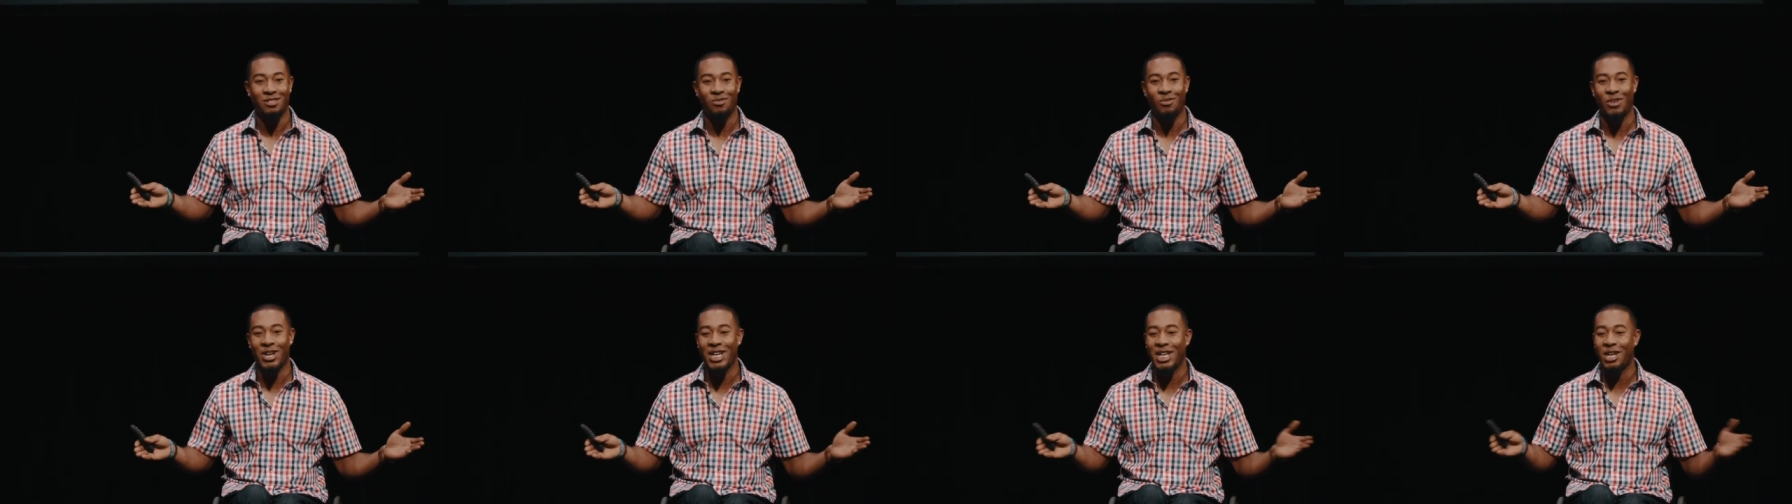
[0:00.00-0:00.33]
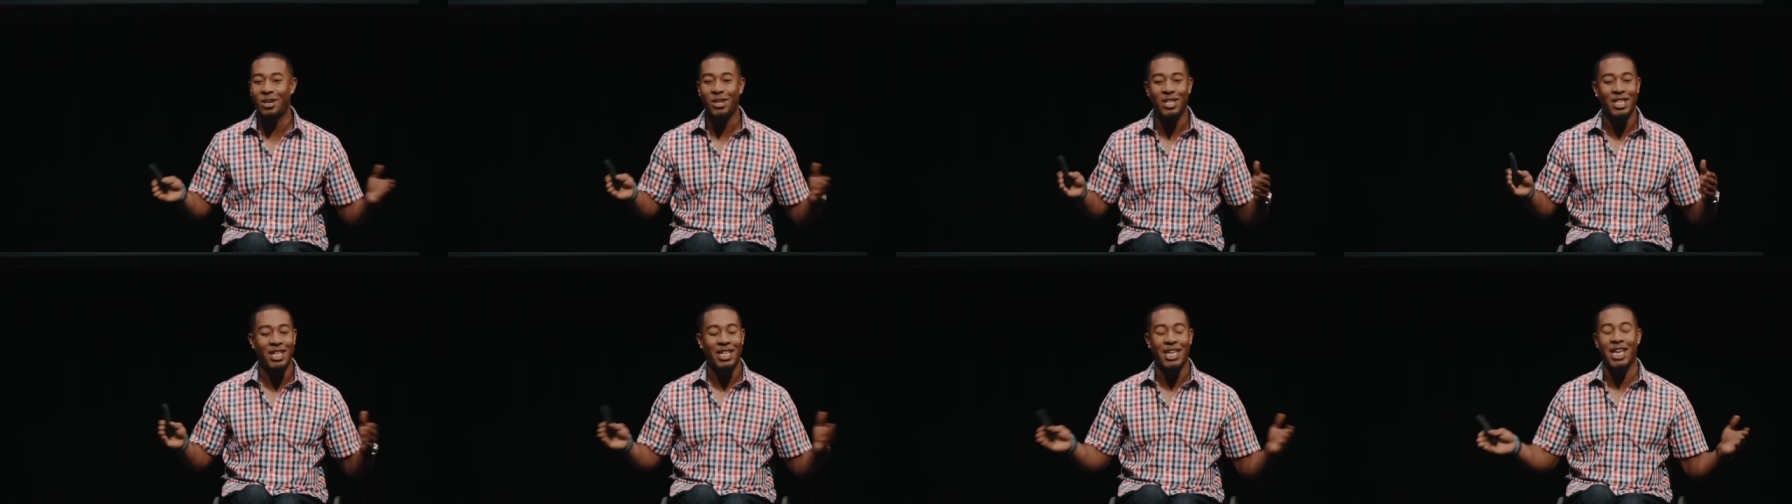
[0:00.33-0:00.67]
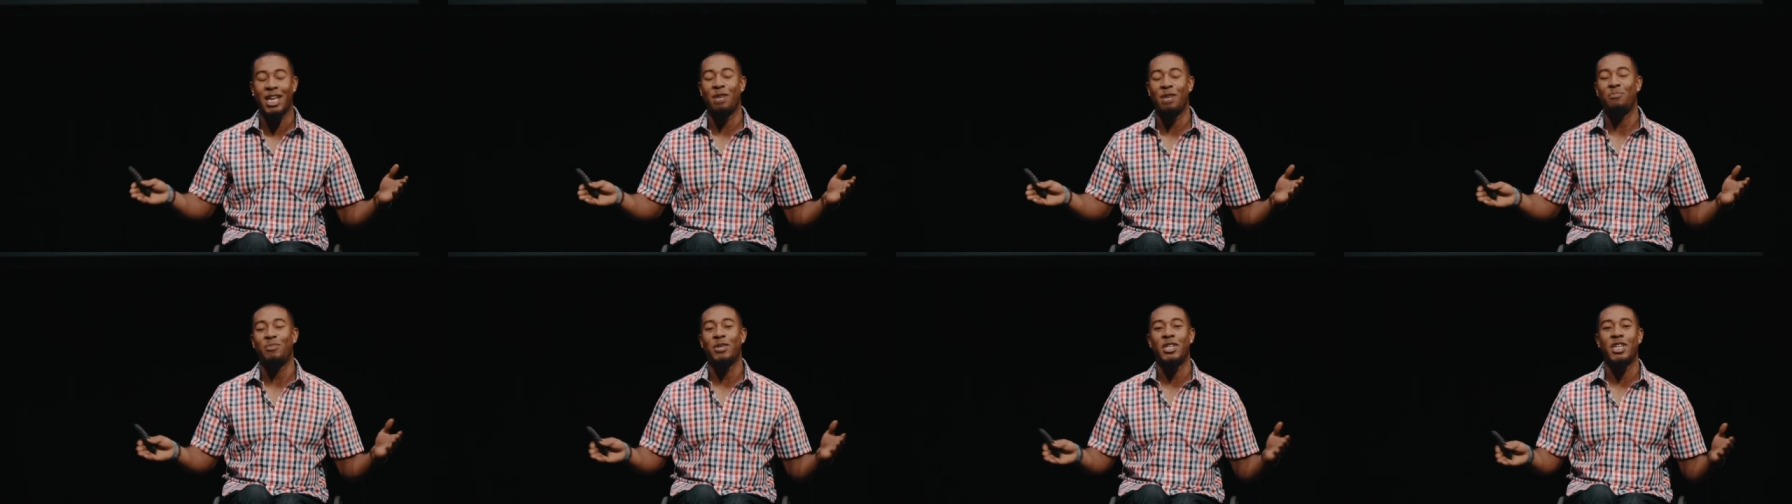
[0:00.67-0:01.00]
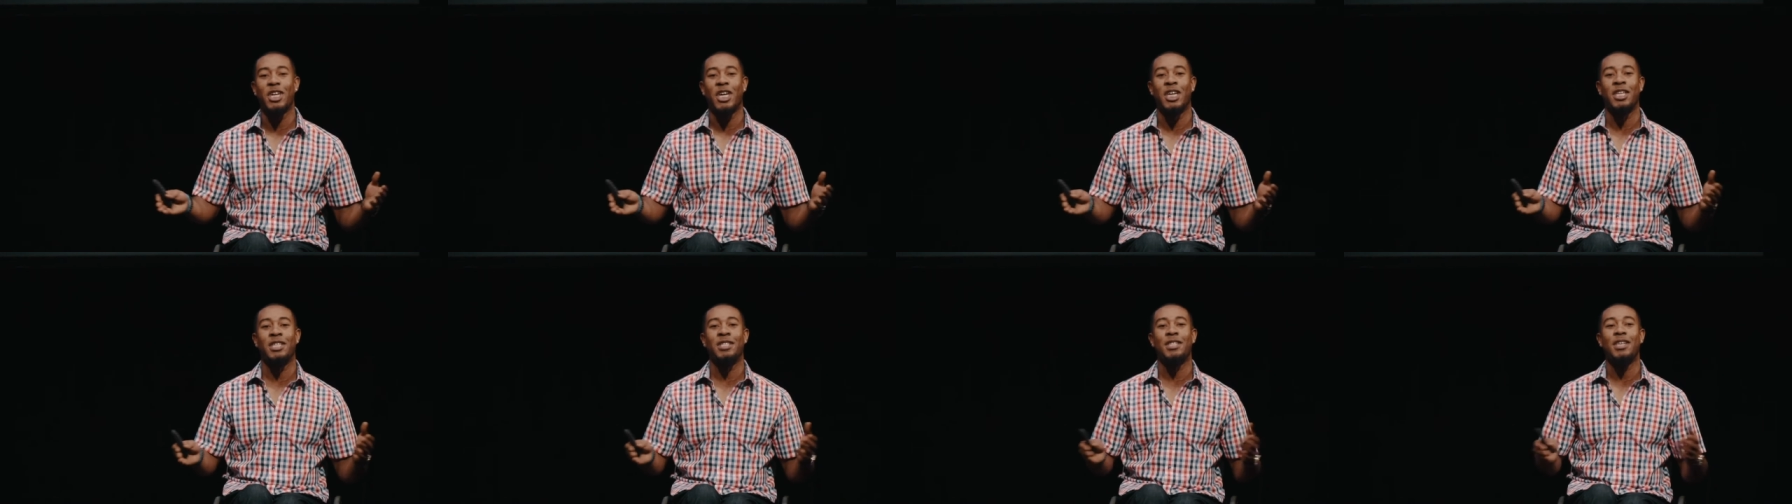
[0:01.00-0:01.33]
right out of the gate,
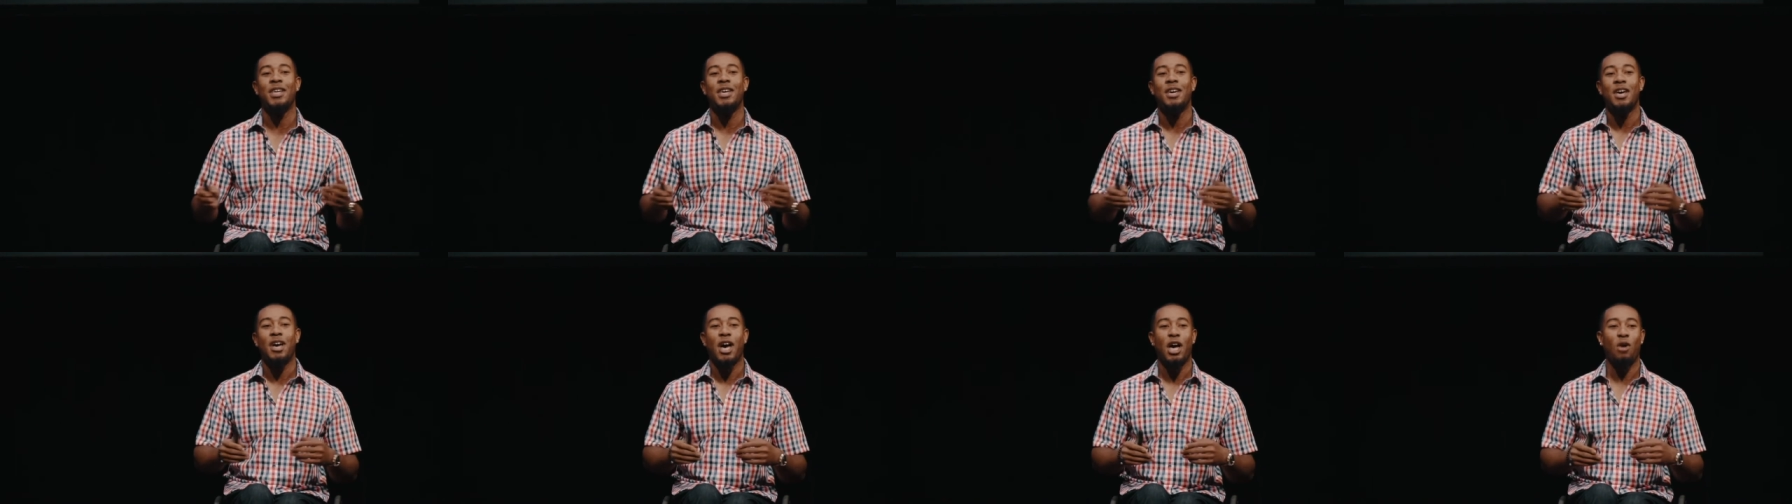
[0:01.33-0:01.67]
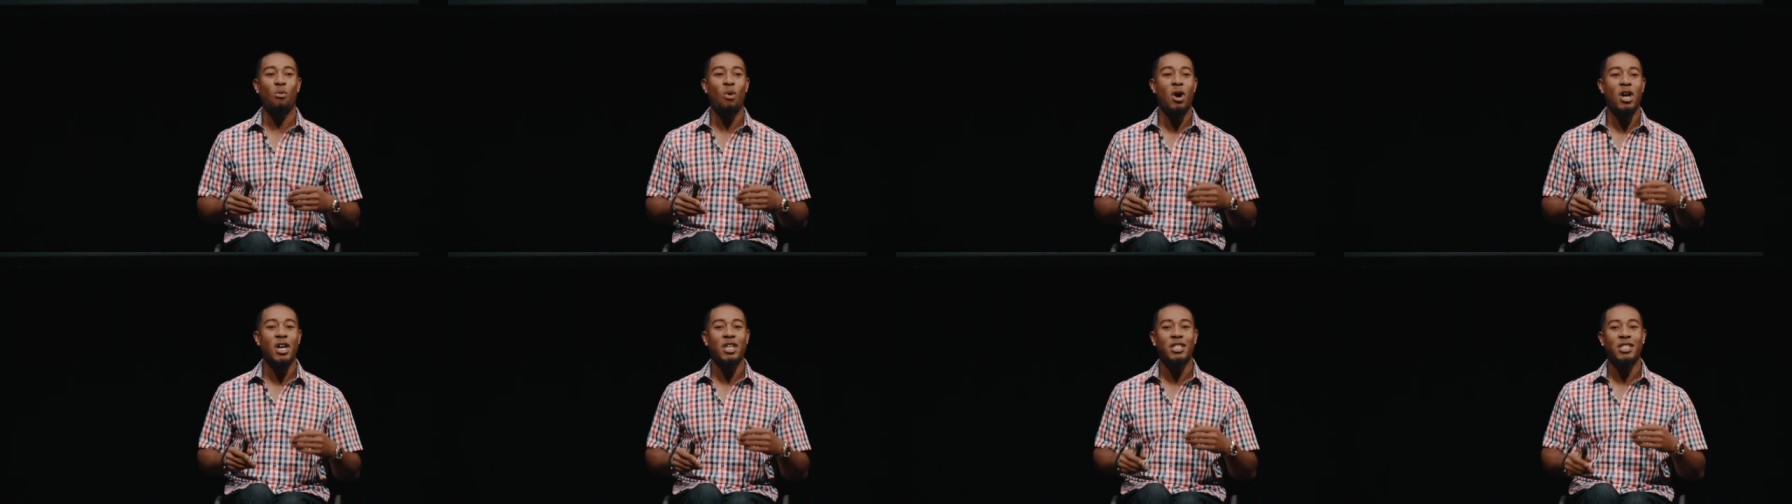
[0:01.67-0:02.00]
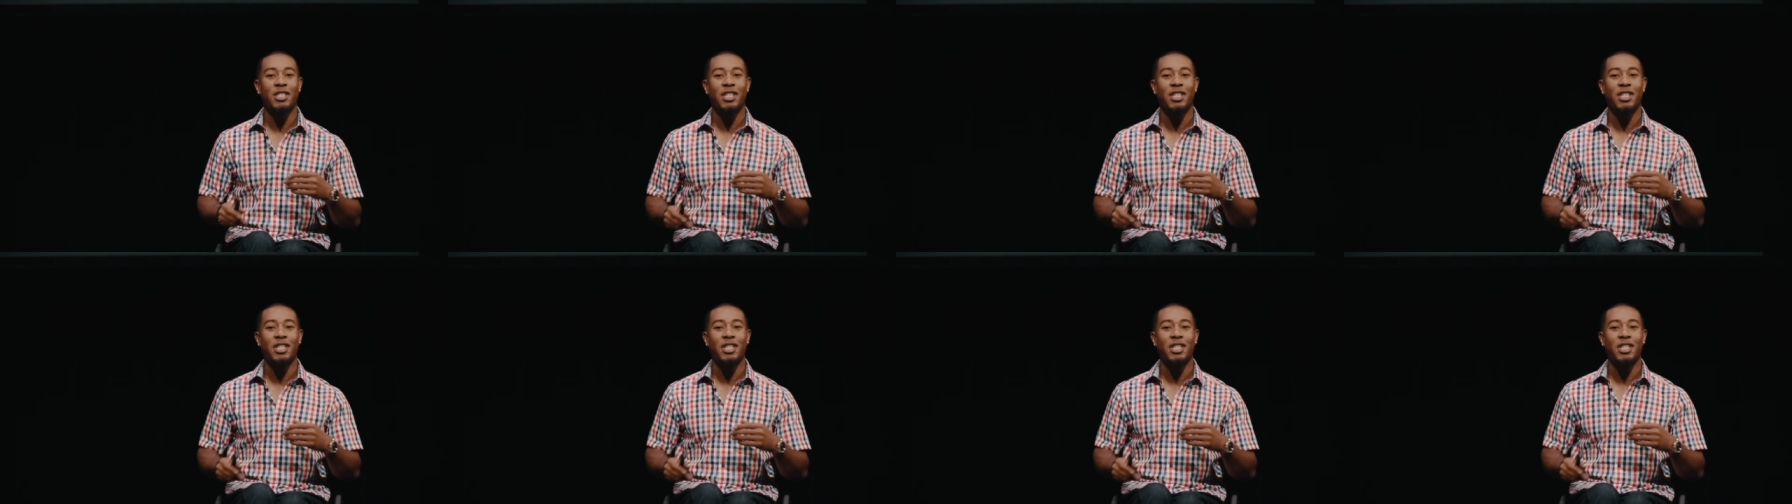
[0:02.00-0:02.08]
because I wanted